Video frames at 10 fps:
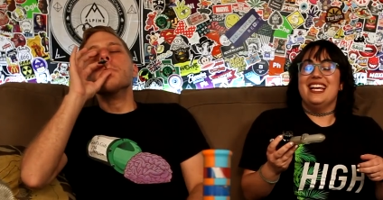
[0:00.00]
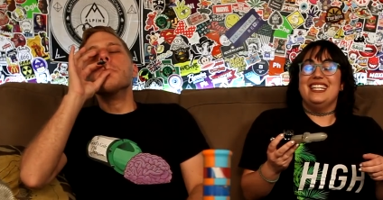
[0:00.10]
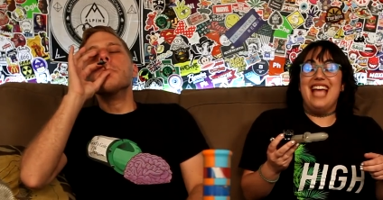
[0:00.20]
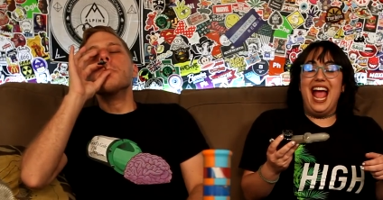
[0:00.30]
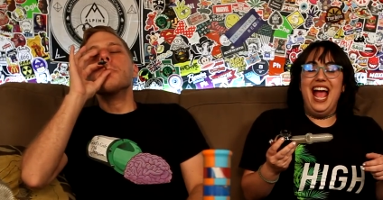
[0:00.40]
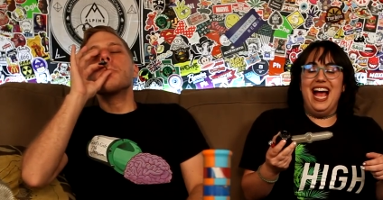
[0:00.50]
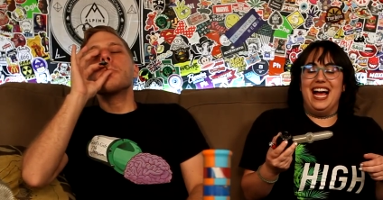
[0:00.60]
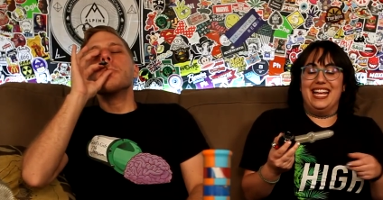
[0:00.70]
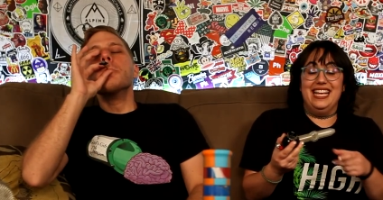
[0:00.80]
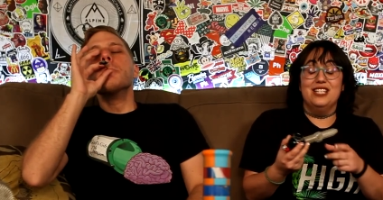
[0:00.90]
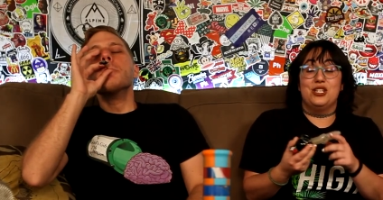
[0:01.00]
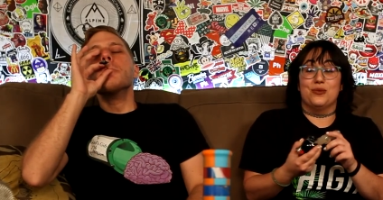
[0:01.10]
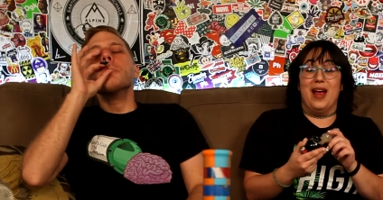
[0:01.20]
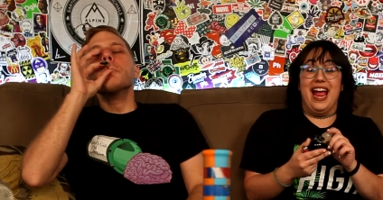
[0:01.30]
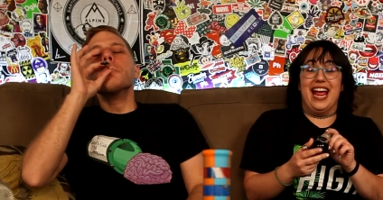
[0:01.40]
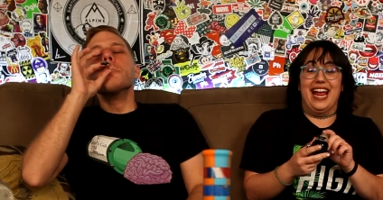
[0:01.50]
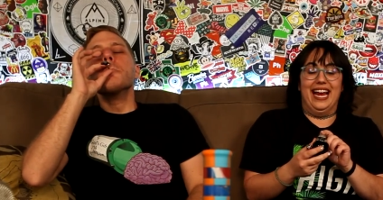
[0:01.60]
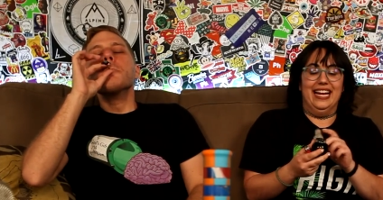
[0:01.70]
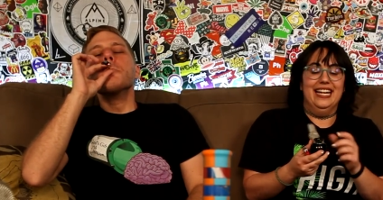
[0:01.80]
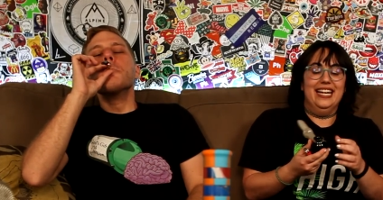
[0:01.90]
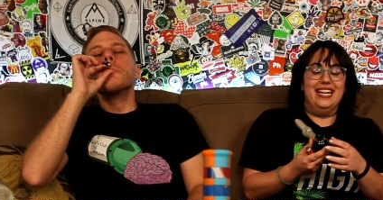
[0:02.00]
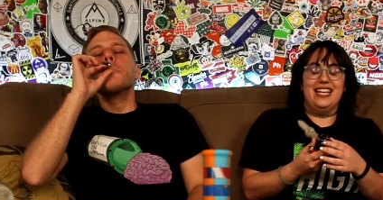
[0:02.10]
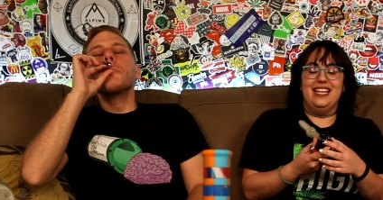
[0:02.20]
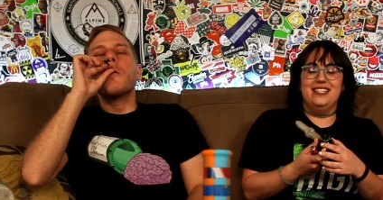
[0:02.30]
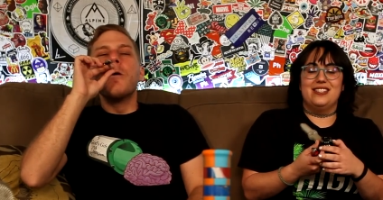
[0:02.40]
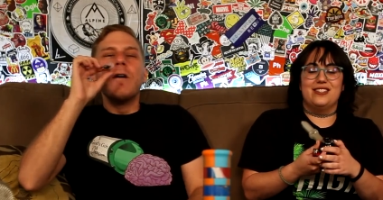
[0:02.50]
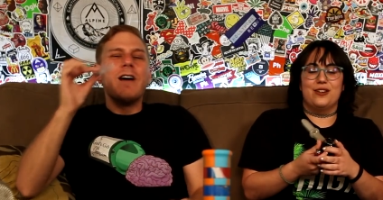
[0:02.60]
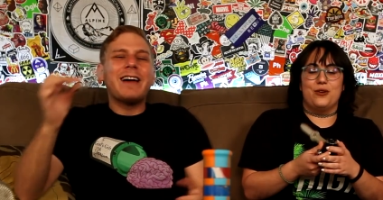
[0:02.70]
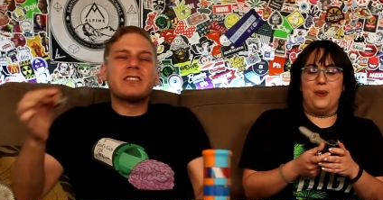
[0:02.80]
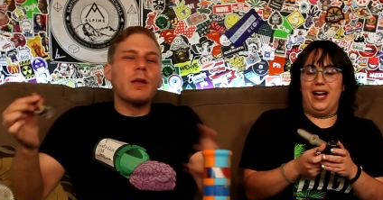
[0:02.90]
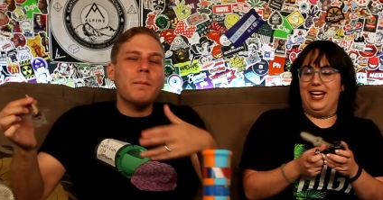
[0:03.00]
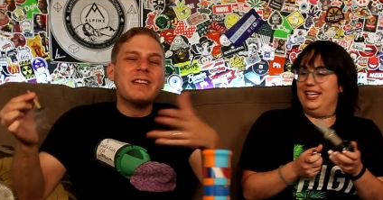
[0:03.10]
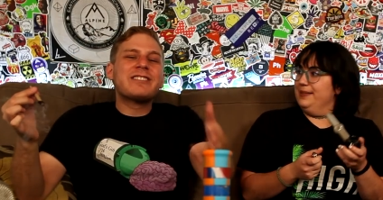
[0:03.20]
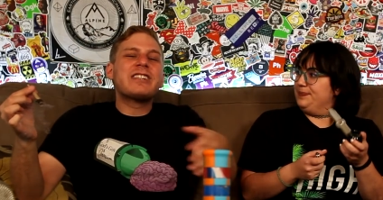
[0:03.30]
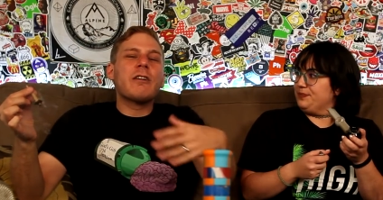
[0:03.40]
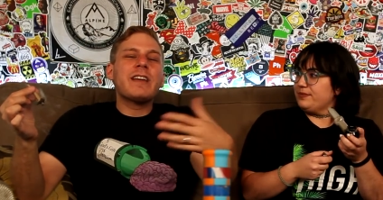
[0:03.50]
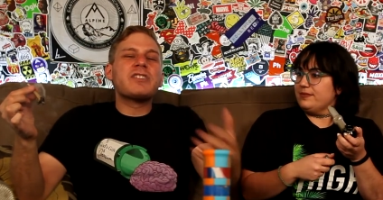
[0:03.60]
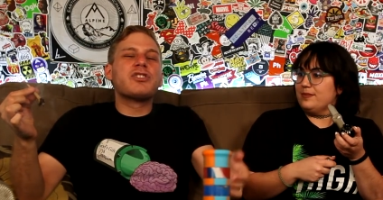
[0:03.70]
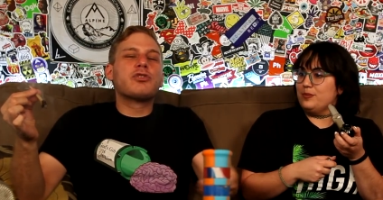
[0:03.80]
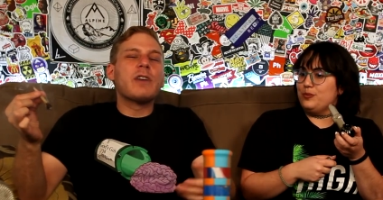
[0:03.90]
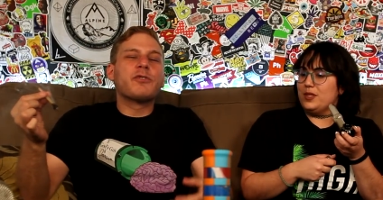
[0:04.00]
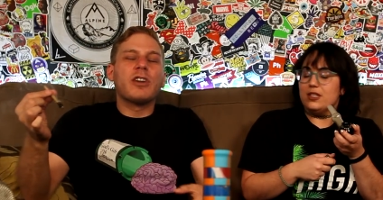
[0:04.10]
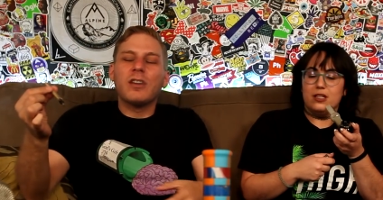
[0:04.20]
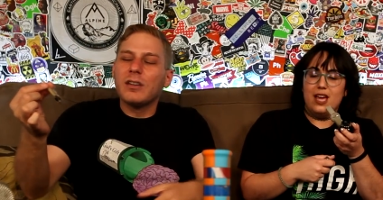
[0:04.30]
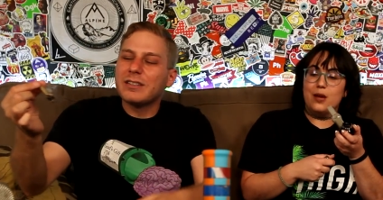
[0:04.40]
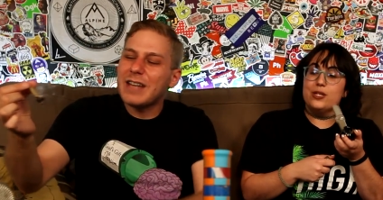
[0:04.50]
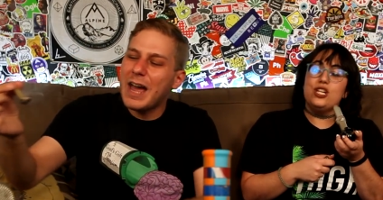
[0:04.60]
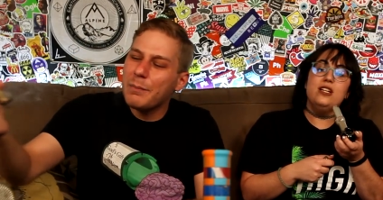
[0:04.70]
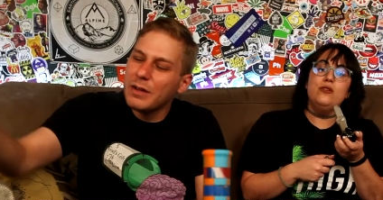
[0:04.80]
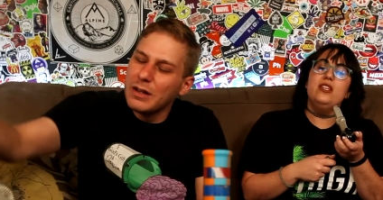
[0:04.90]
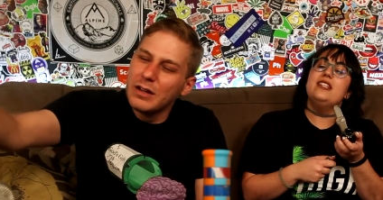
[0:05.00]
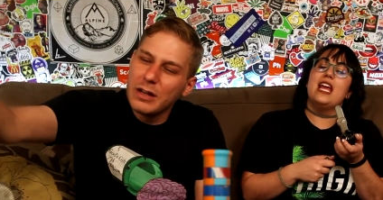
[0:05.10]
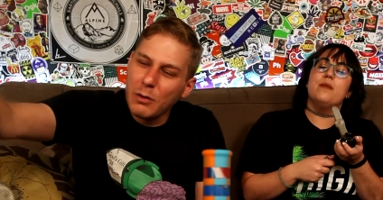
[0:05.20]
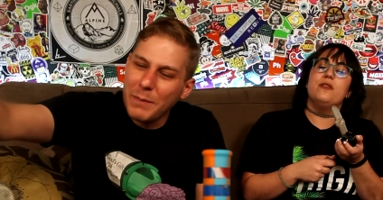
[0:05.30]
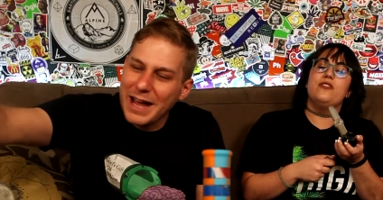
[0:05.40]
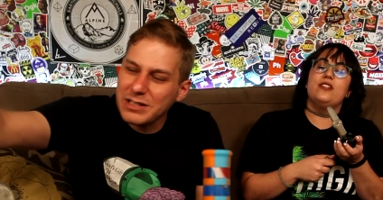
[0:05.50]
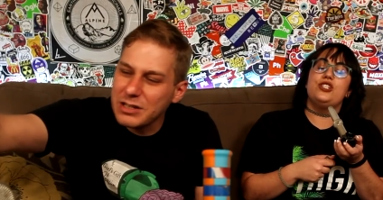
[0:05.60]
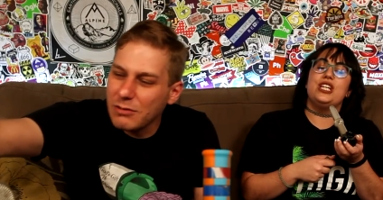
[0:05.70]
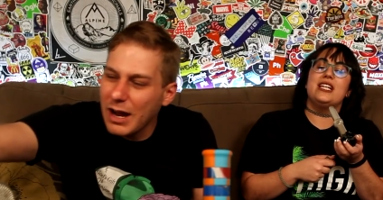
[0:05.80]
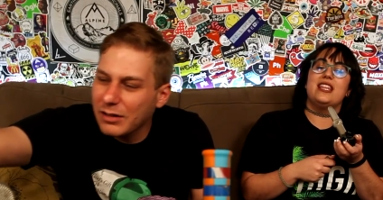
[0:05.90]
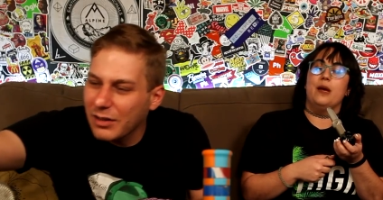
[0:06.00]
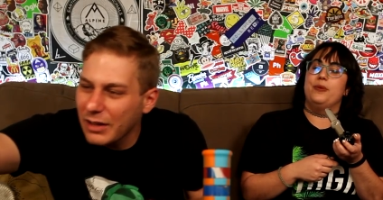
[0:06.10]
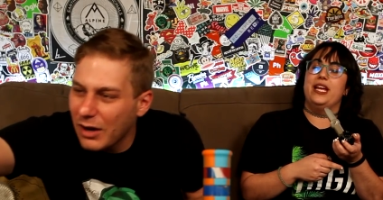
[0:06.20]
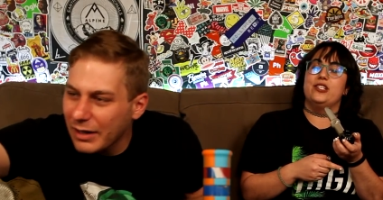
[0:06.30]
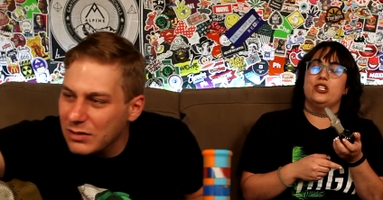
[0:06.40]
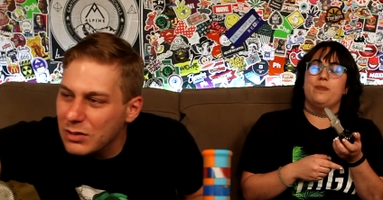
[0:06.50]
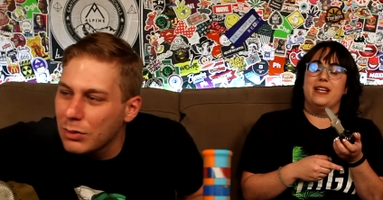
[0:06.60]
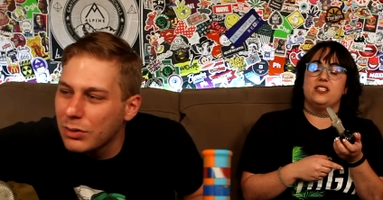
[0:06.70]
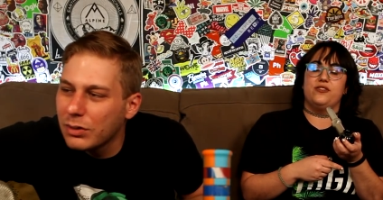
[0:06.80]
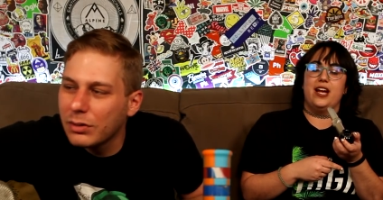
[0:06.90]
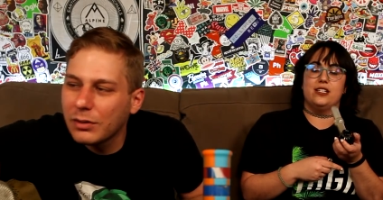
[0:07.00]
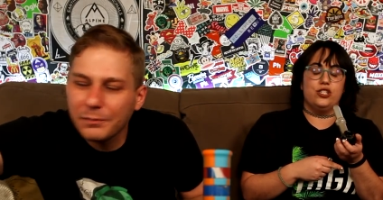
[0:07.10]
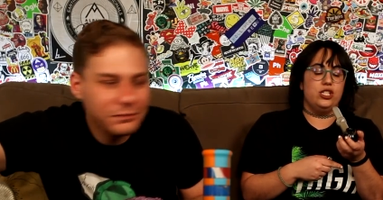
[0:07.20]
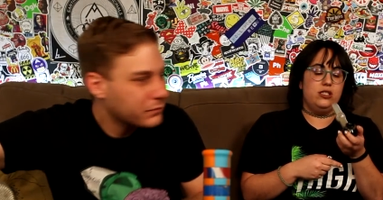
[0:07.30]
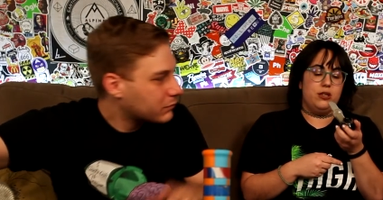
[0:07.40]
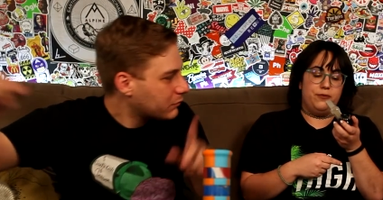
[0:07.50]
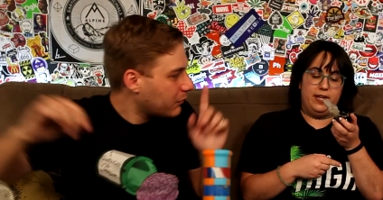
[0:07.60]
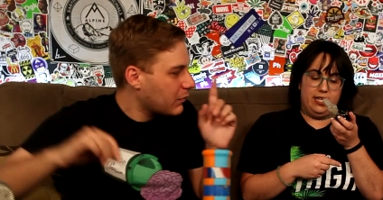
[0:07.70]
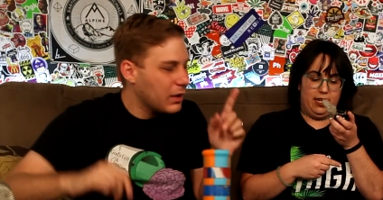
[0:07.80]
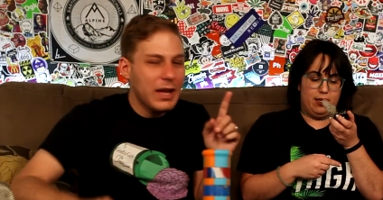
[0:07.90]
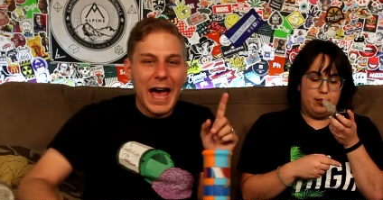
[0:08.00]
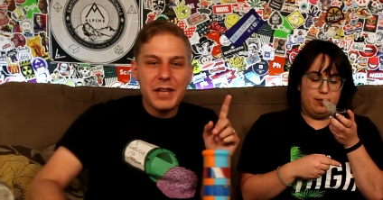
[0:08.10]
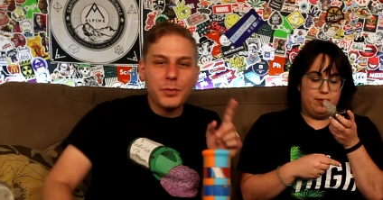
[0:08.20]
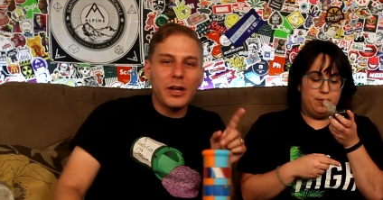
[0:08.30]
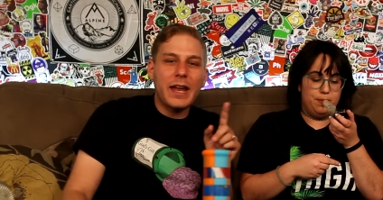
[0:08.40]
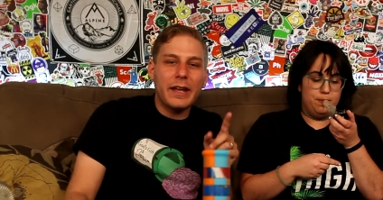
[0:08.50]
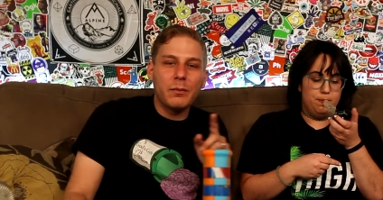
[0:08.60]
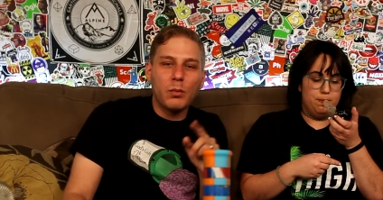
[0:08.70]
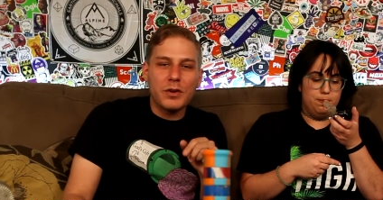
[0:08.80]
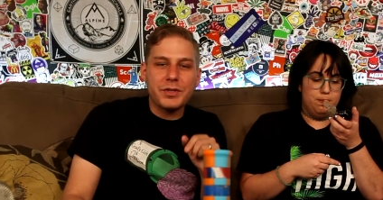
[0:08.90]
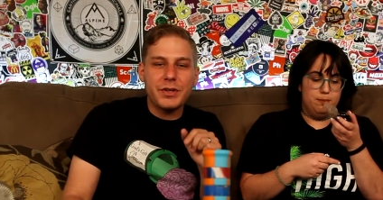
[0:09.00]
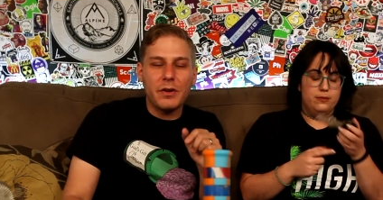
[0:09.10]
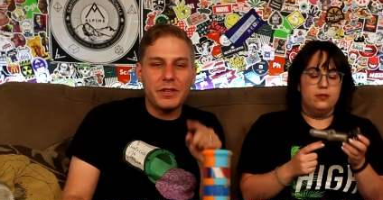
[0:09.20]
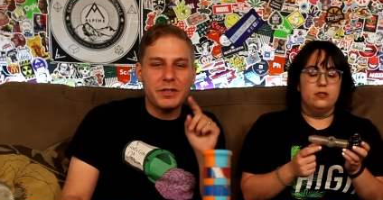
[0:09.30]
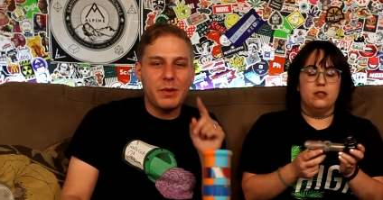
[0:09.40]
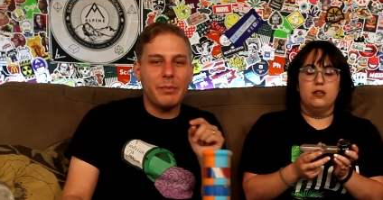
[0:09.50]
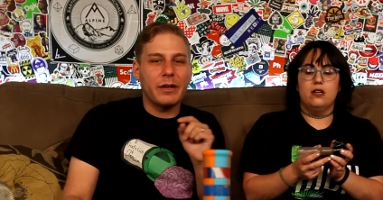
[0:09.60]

Speaker 1: Yeah, he's great. He's as quiet. the mysterious
Speaker 2: drifter. I wish I knew the name of the chick that the plays audience. her
Speaker 1: best friend. She's so funny.
Speaker 2: As we're getting more stone, this is probably a